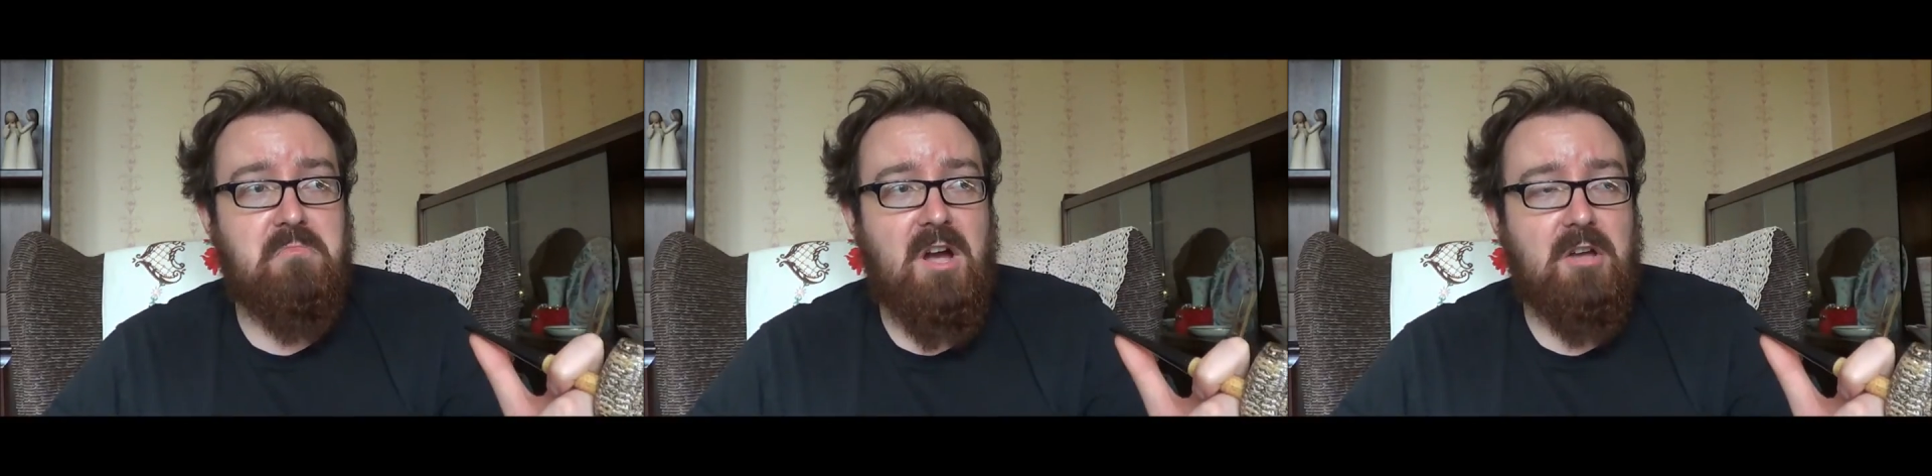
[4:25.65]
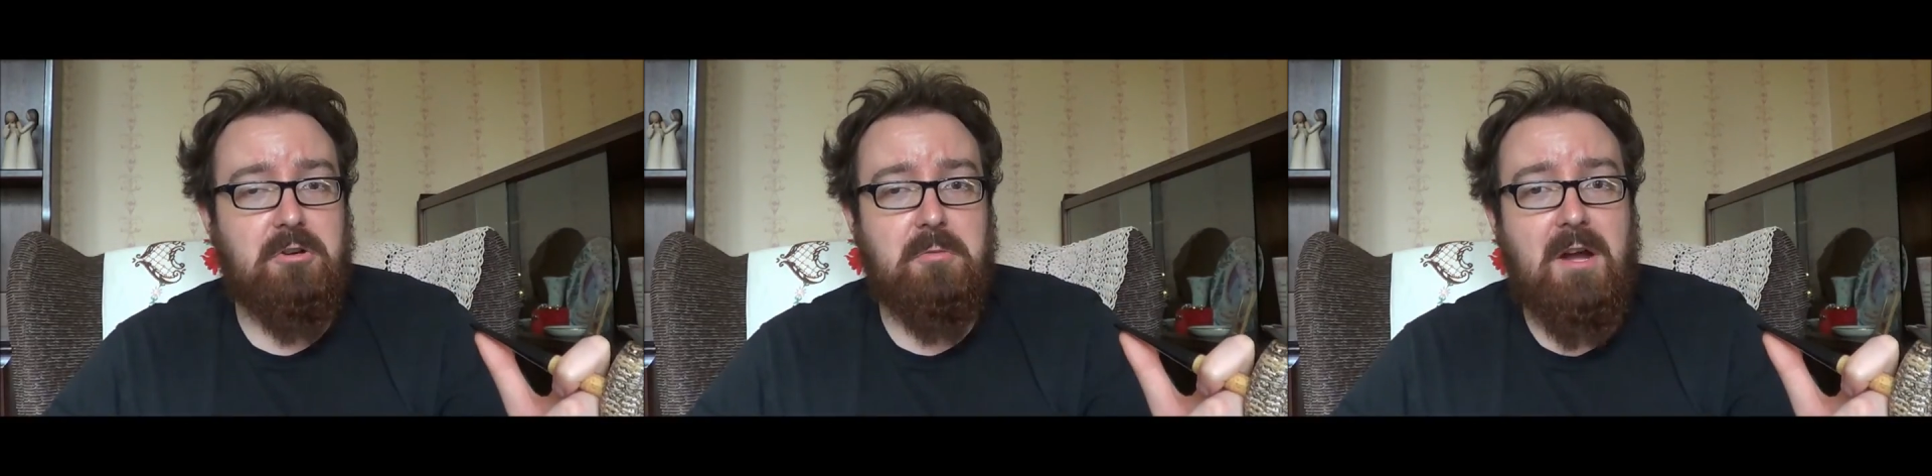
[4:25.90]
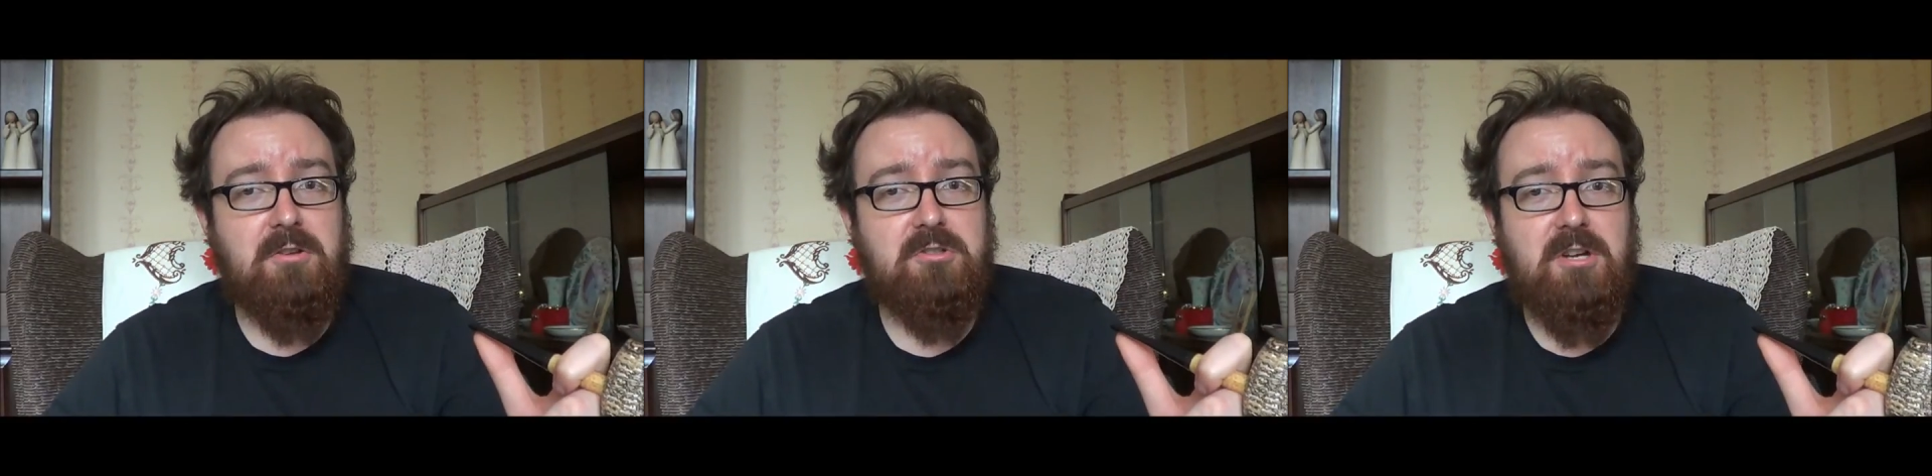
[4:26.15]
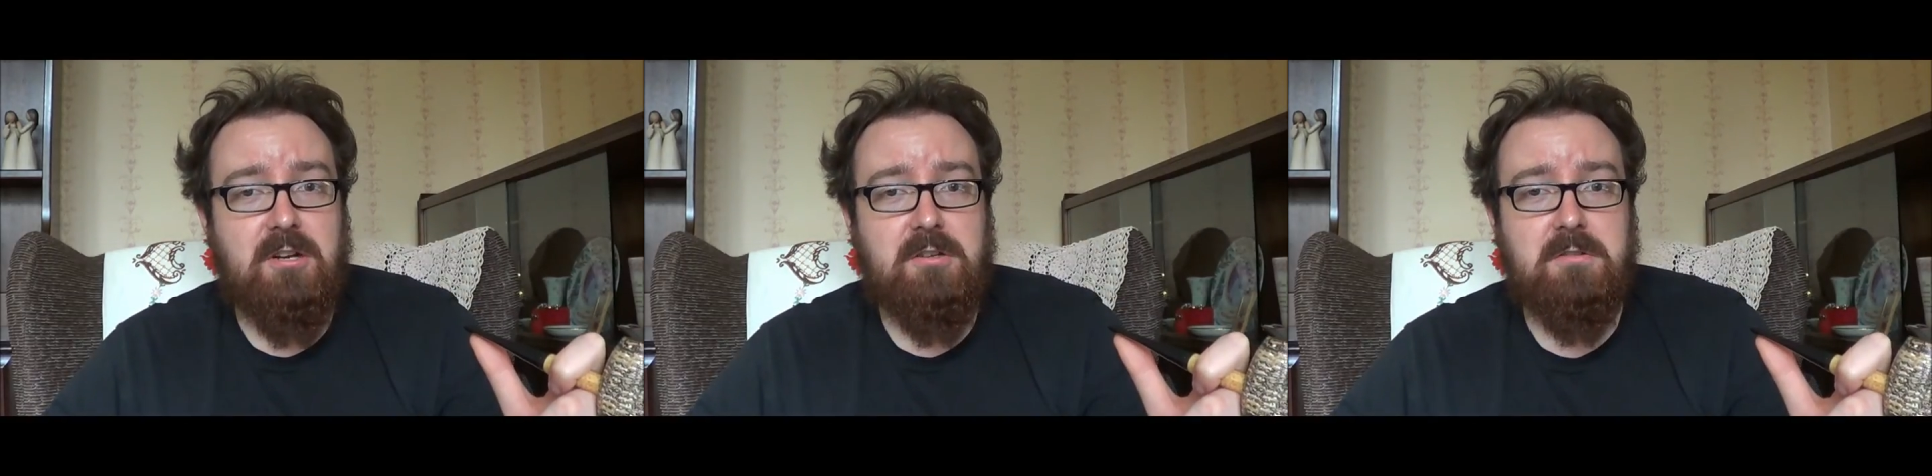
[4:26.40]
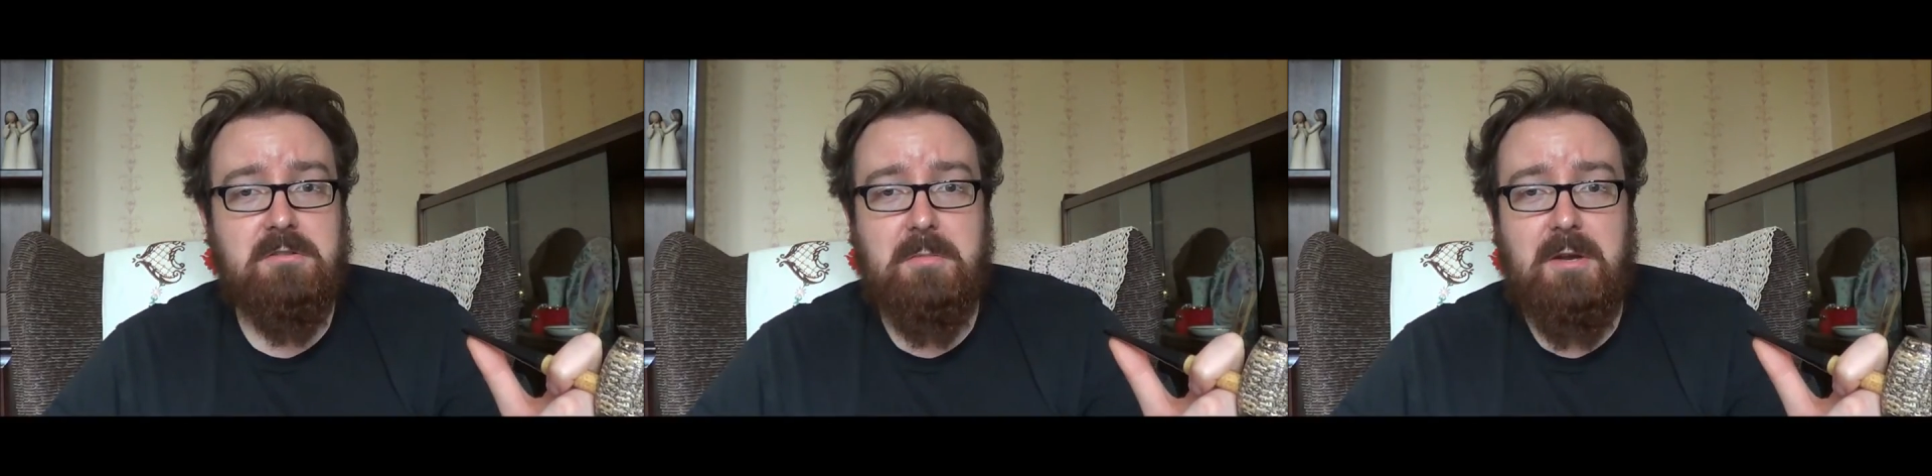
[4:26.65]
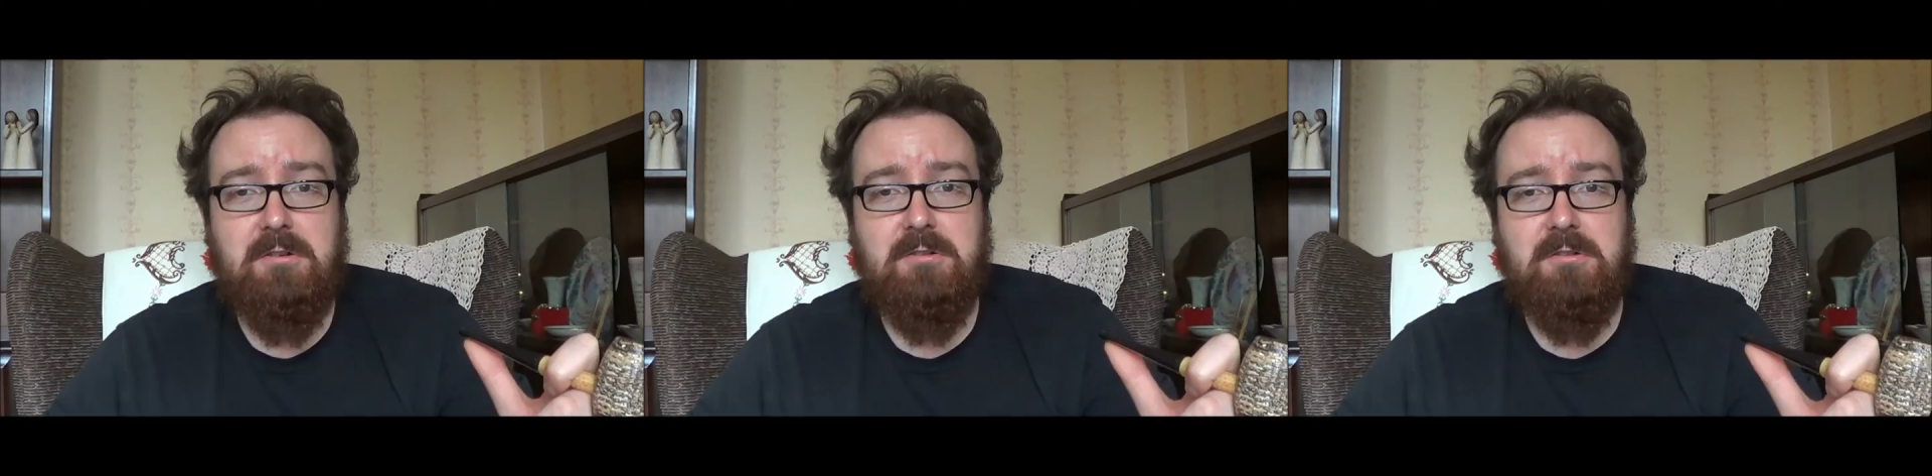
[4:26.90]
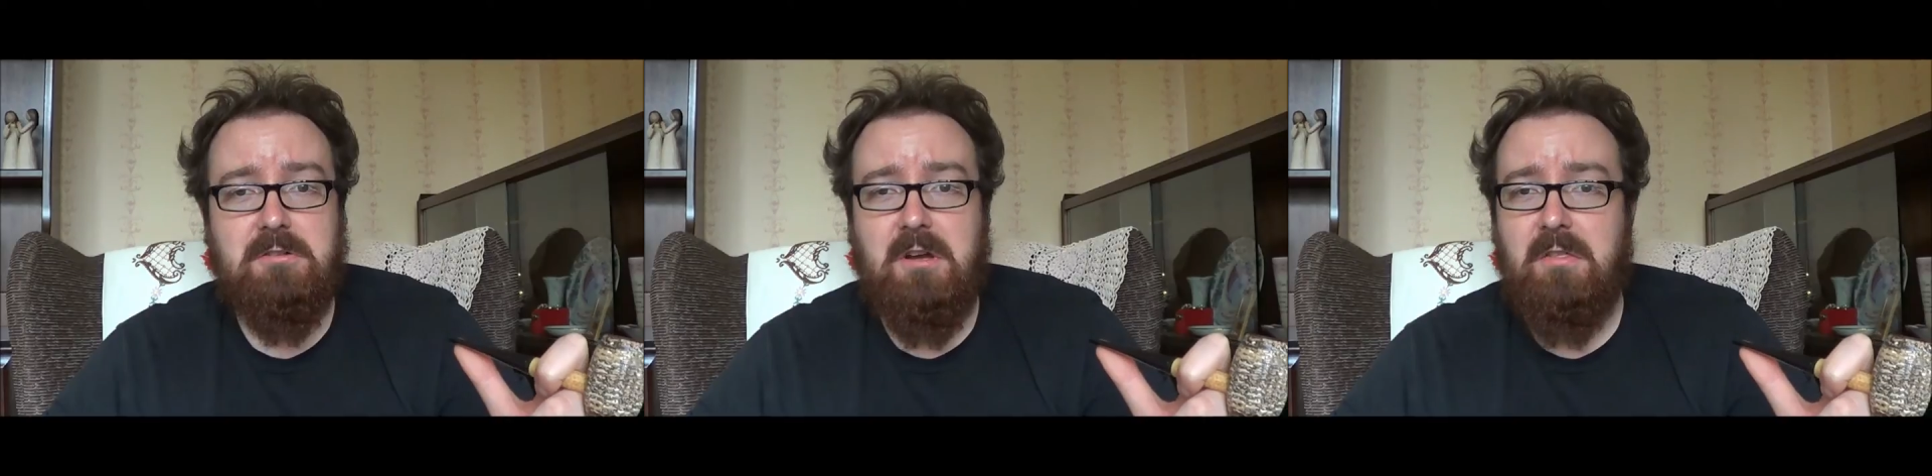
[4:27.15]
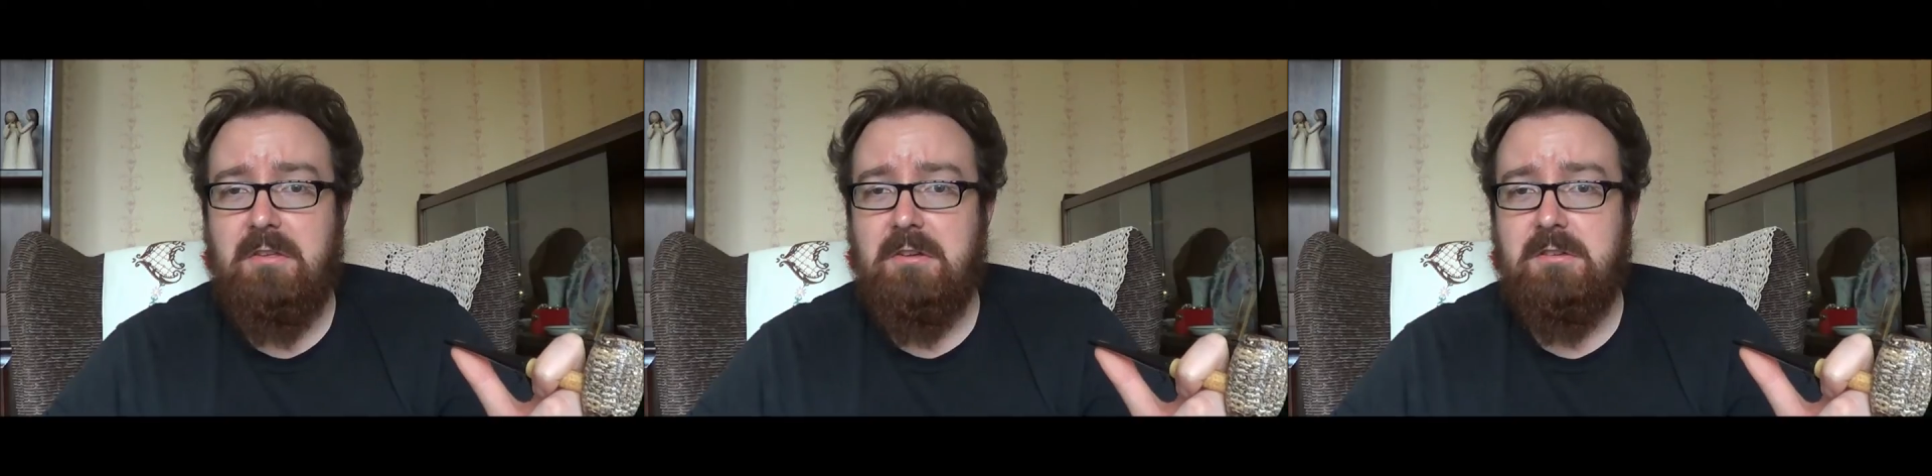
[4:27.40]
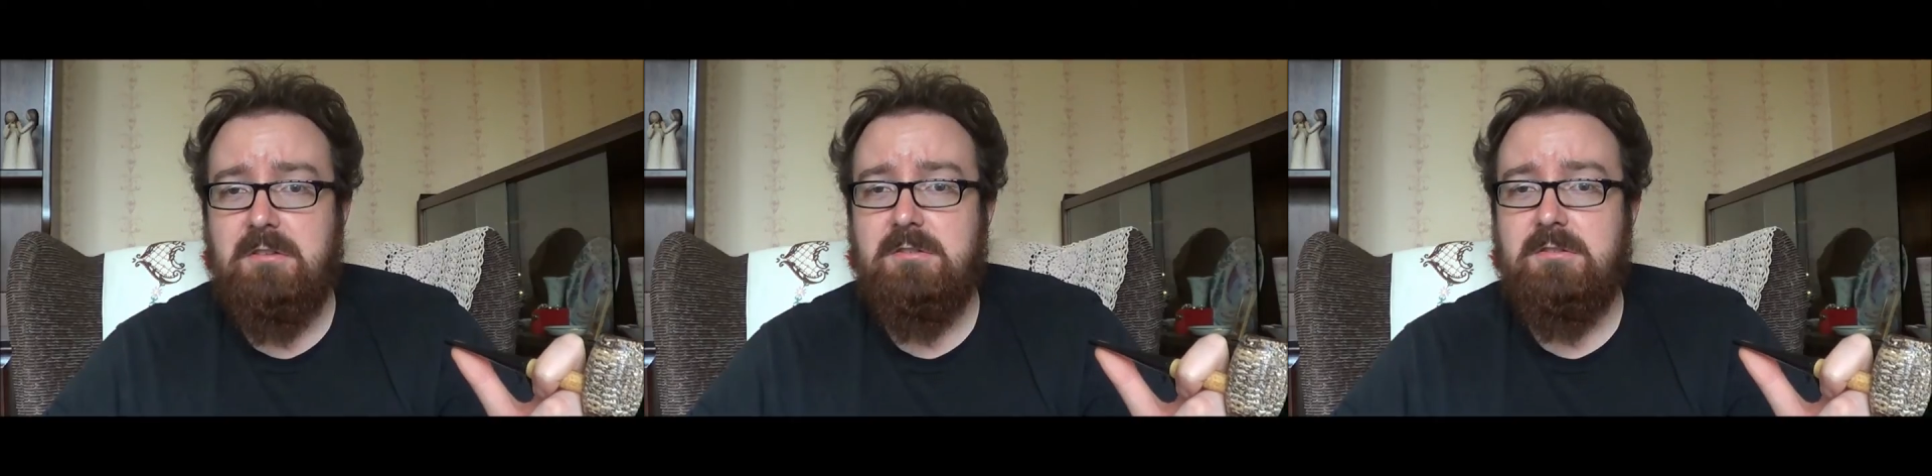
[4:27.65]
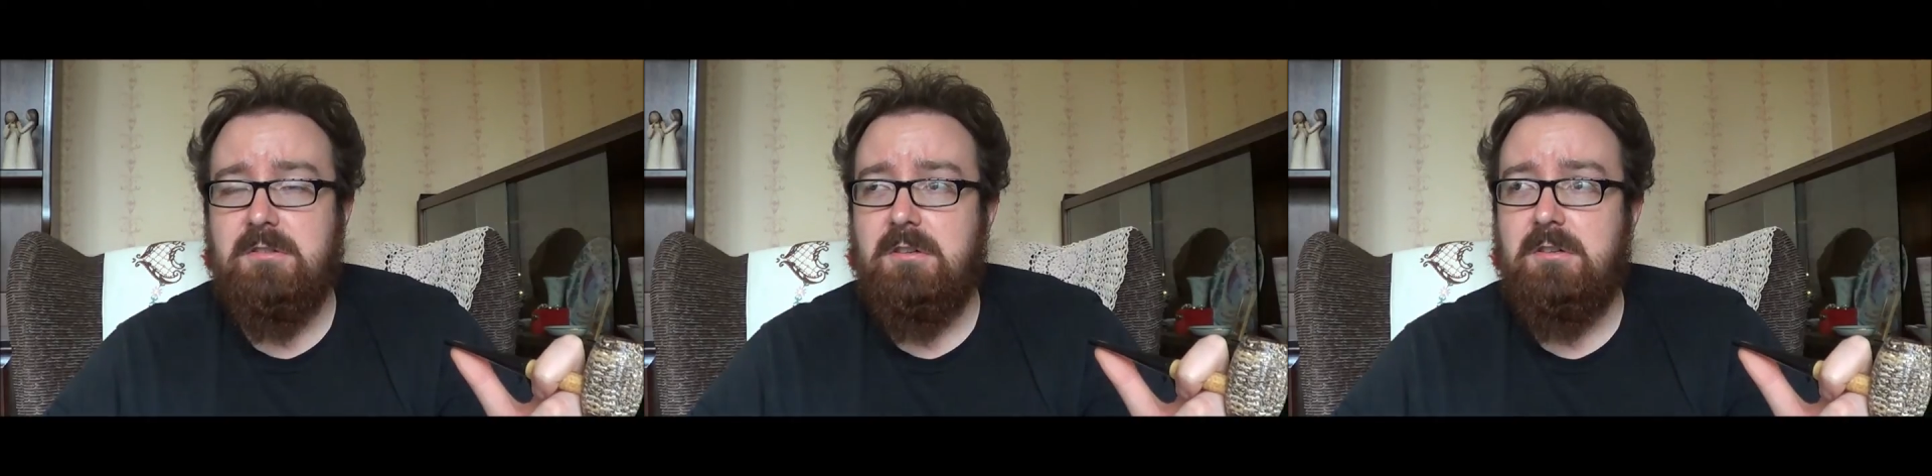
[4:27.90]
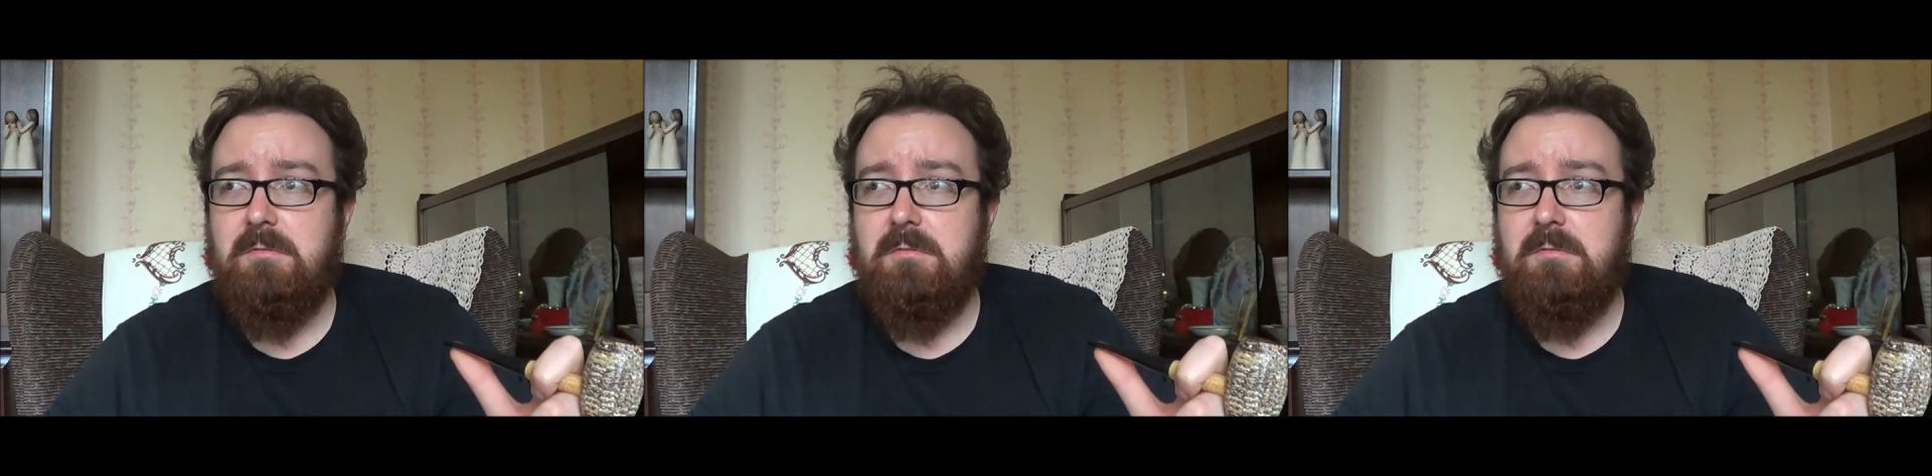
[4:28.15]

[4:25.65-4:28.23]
I don't mind shag tobacco. I think it's